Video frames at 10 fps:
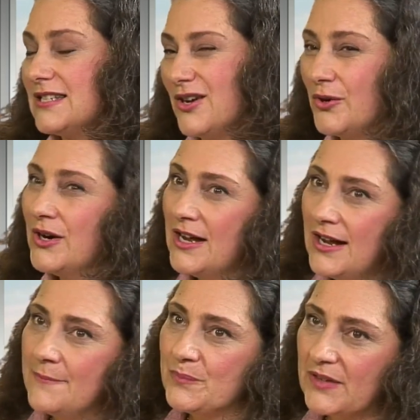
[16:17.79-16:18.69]
So
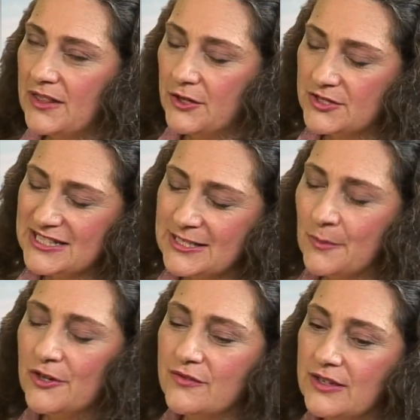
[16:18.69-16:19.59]
they're
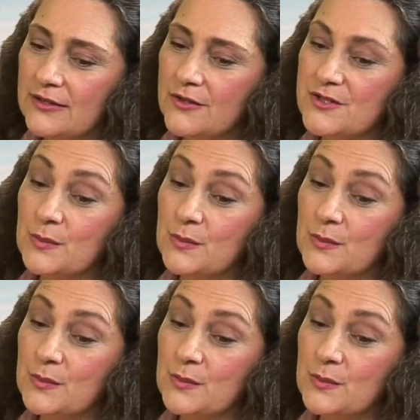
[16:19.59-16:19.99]
similar vehicles,